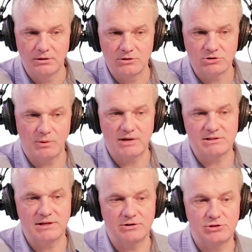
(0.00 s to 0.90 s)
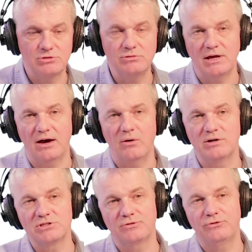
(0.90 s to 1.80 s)
So oscillator 2 now
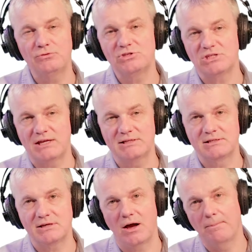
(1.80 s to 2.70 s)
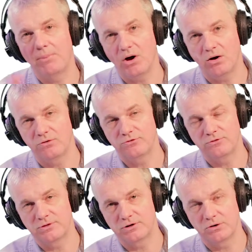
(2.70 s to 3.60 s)
is a few cents above
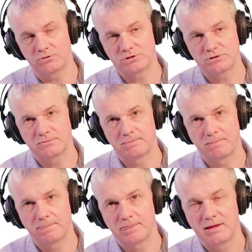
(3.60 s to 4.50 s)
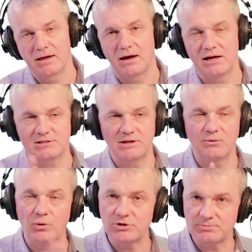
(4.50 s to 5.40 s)
the note. Oscillator
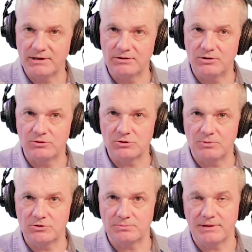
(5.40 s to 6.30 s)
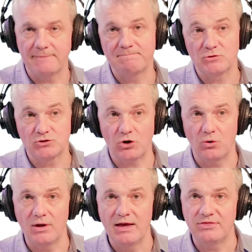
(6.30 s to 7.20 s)
1 is playing the note it's supposed to play.
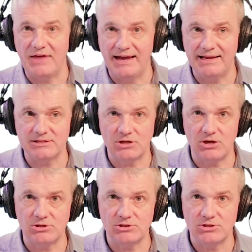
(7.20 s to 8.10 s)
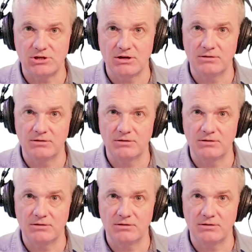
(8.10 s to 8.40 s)
So that lets us